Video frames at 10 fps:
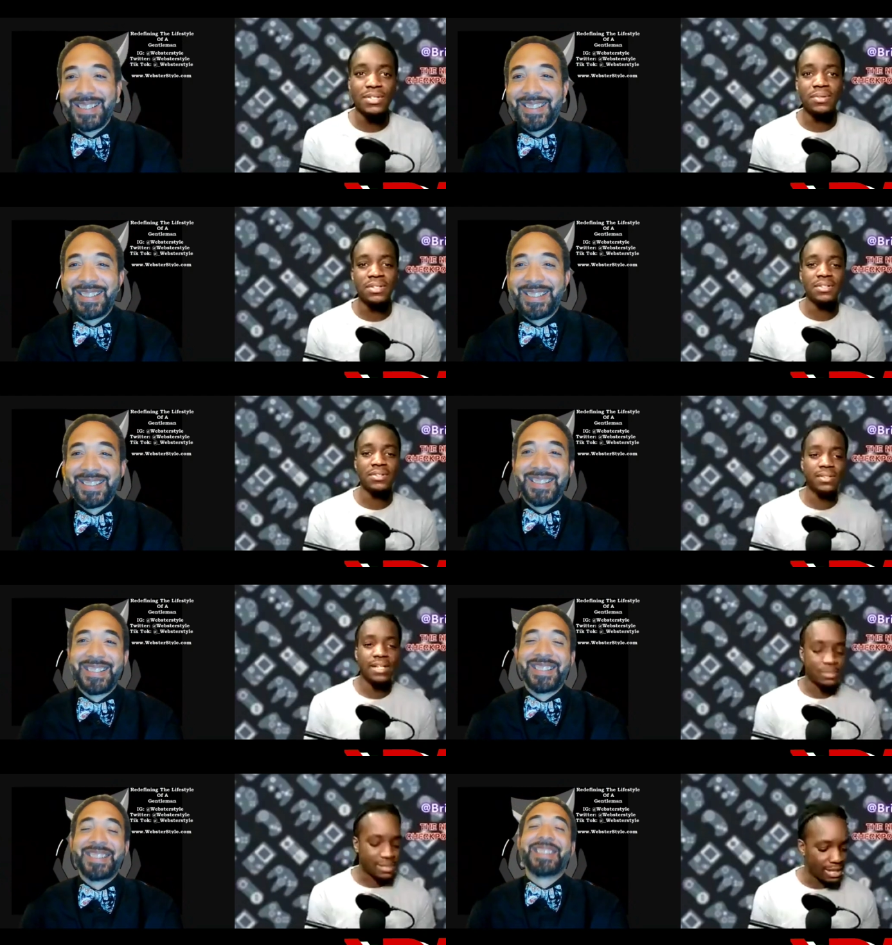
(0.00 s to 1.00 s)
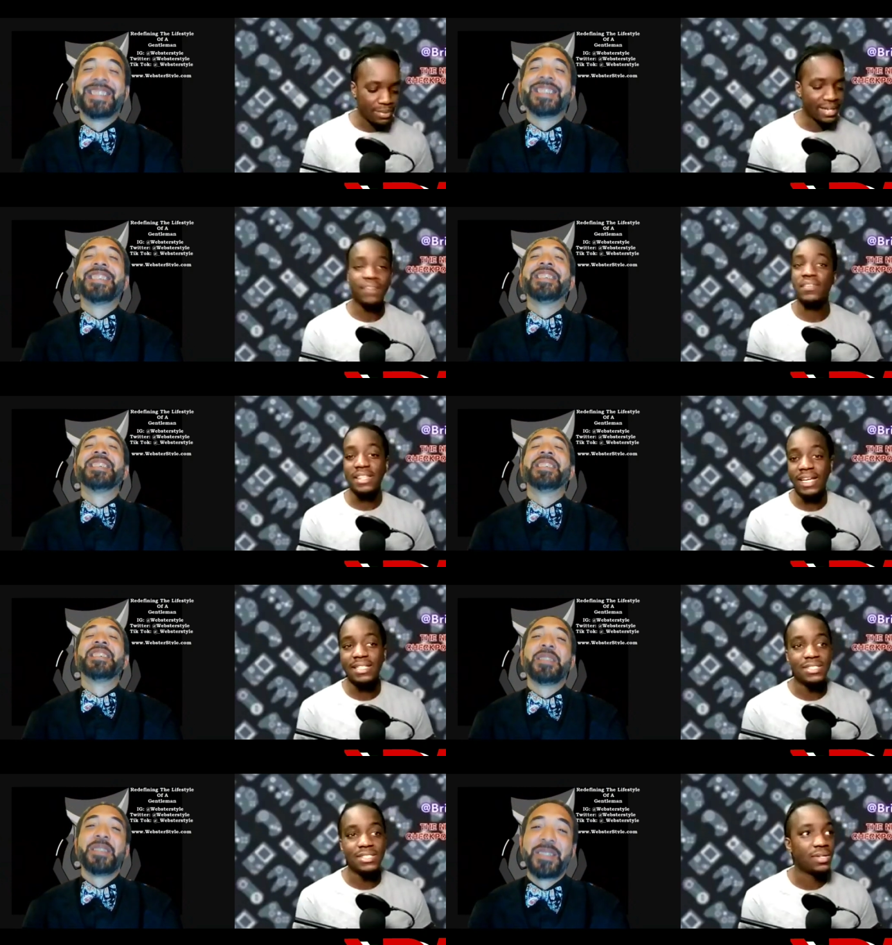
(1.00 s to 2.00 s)
Speaker 1: going on. I'm skipping
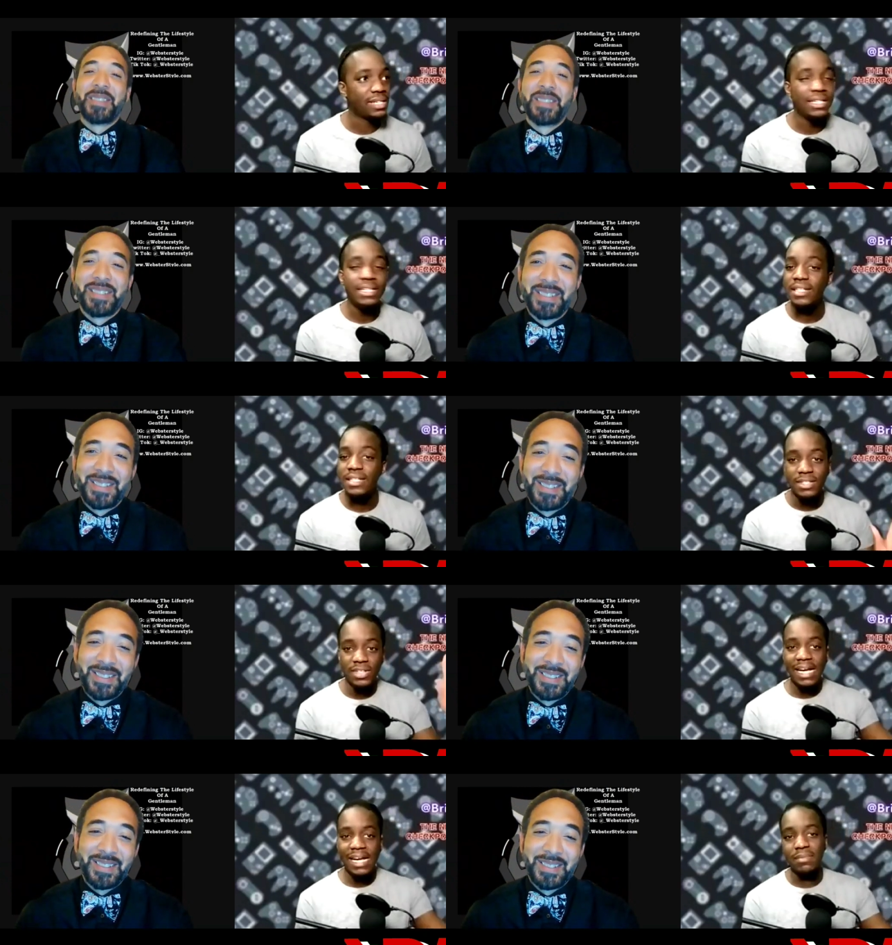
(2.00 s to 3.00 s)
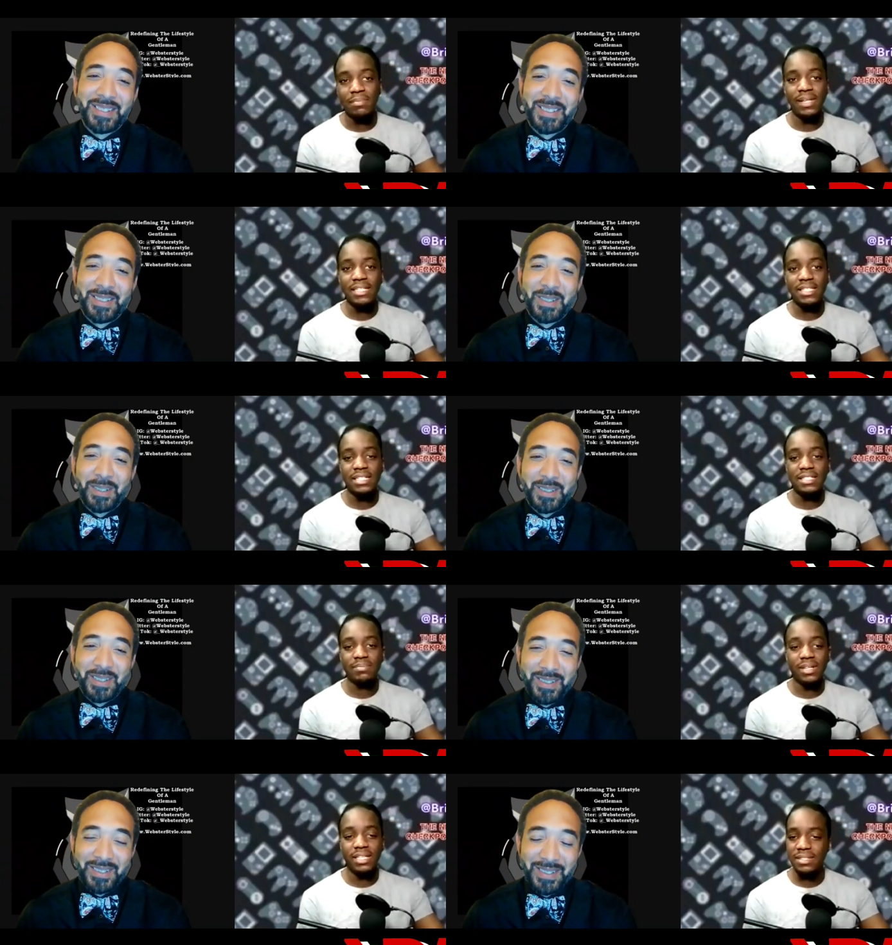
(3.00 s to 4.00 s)
everything. Sony, you got my
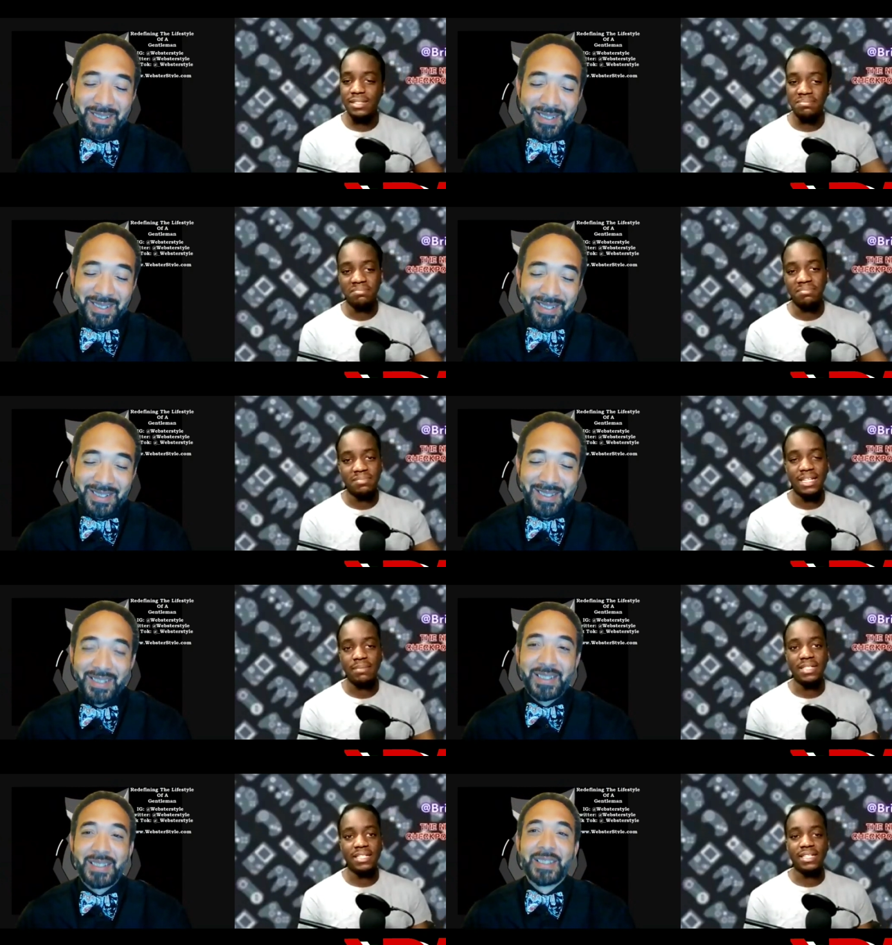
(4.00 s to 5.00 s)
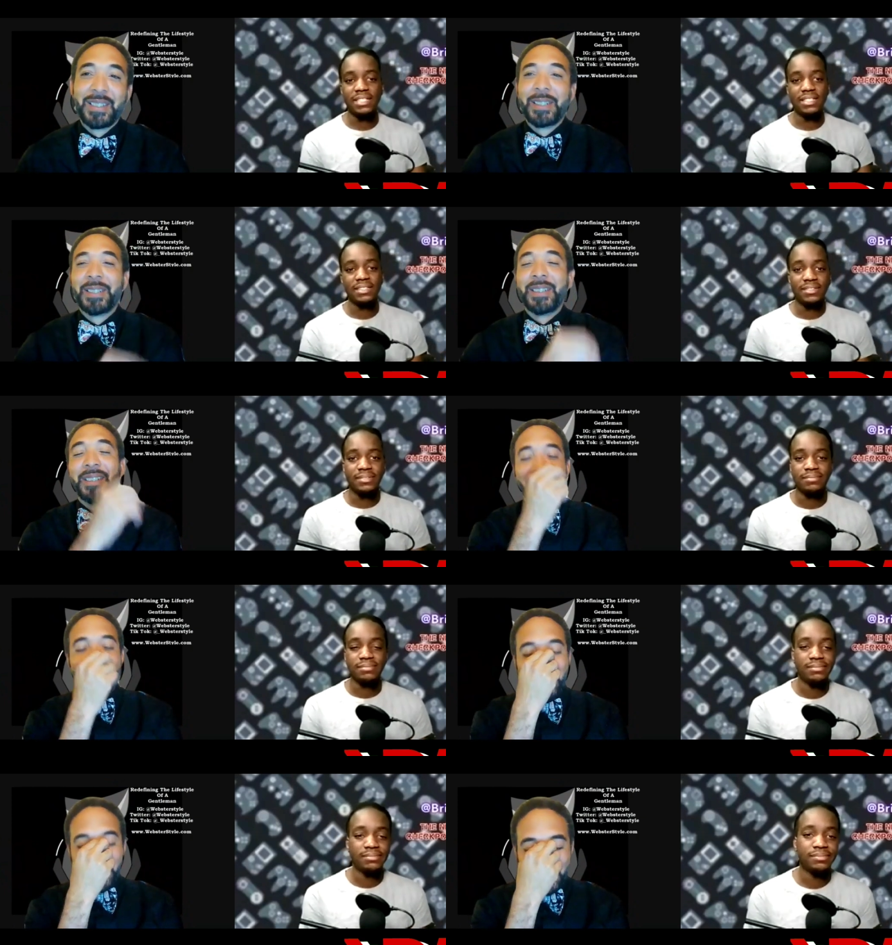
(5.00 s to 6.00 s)
PlayStation money. I'm done.
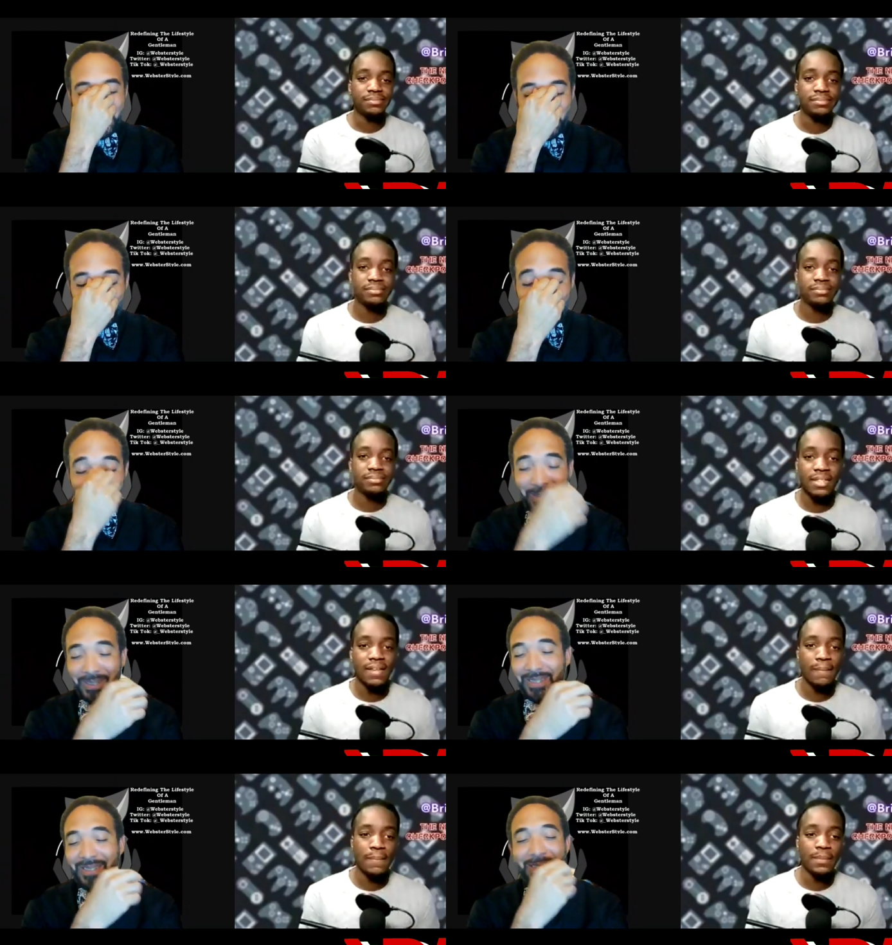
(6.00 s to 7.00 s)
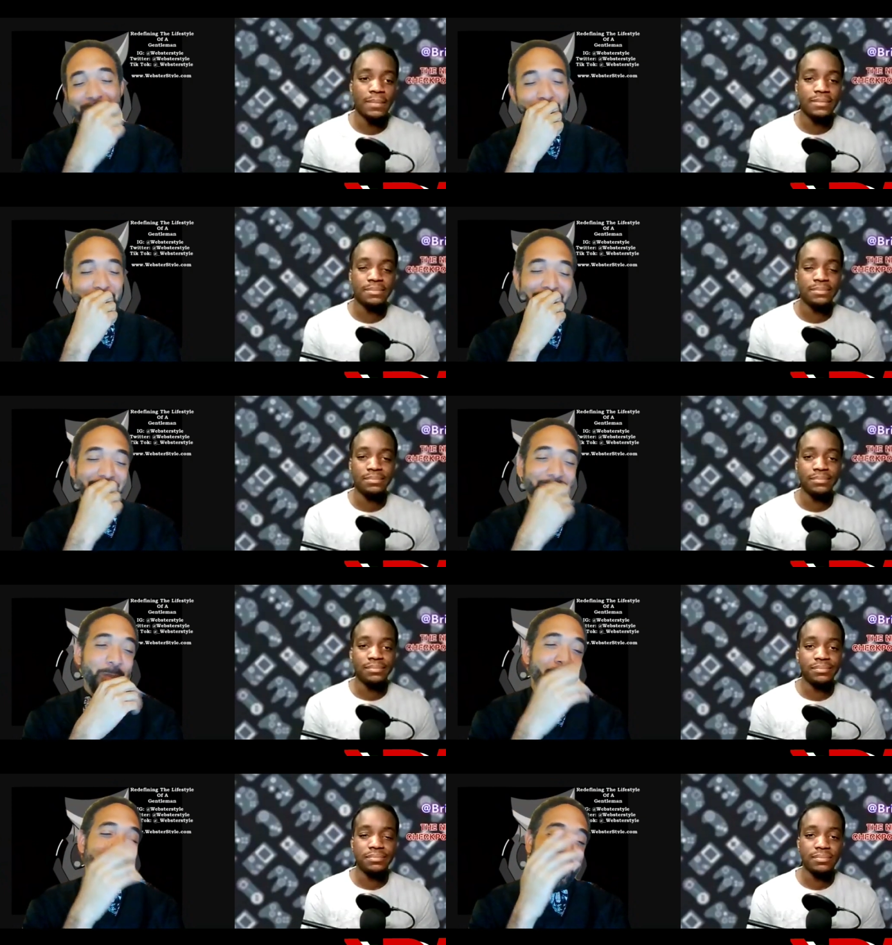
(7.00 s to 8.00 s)
Speaker 2: Oh boy. Oh boy. So
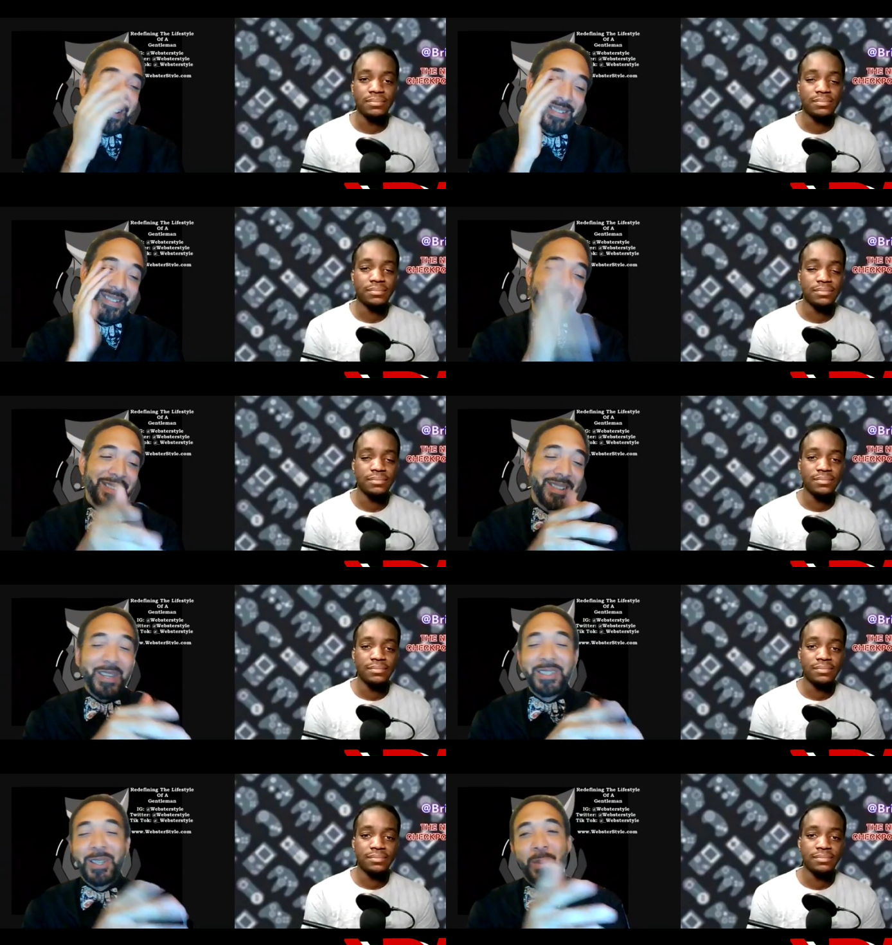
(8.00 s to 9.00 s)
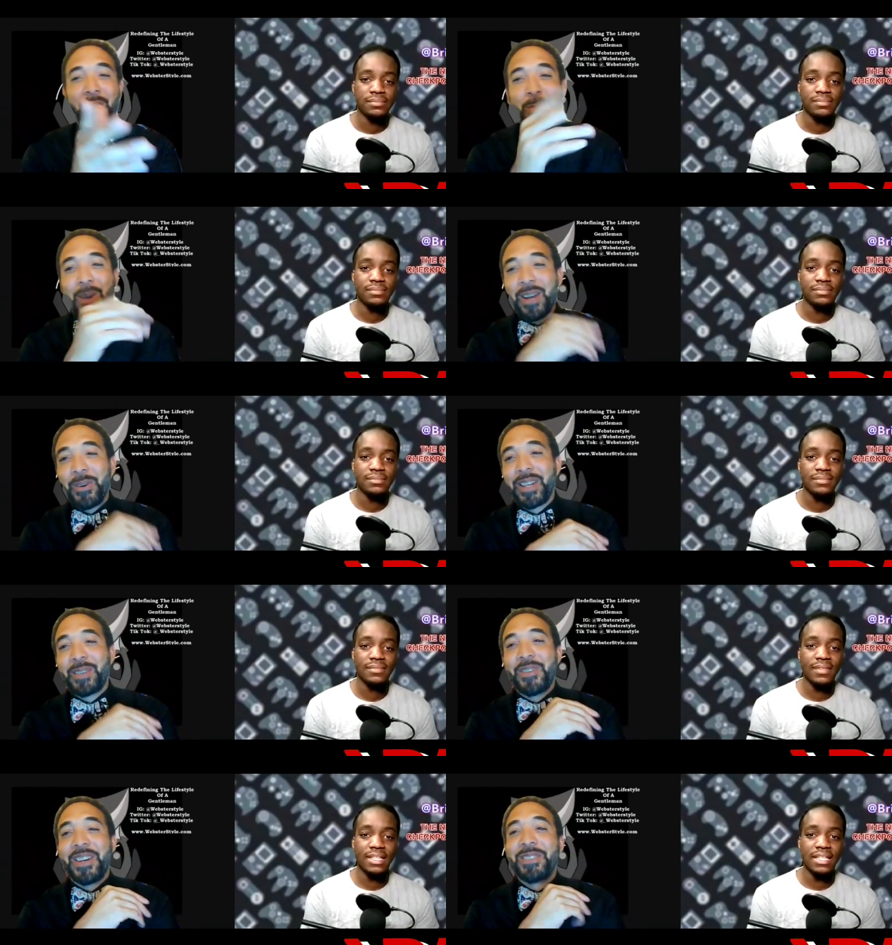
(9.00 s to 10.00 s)
Brian, okay, tell everybody where they
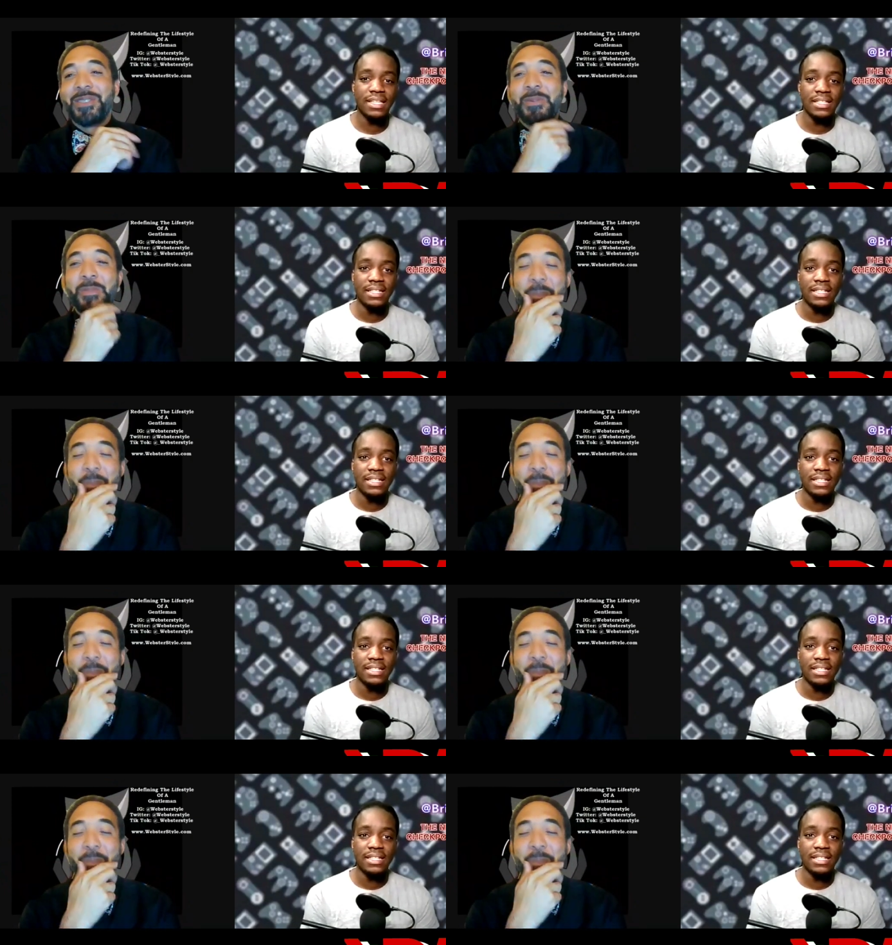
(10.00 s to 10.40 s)
can find you.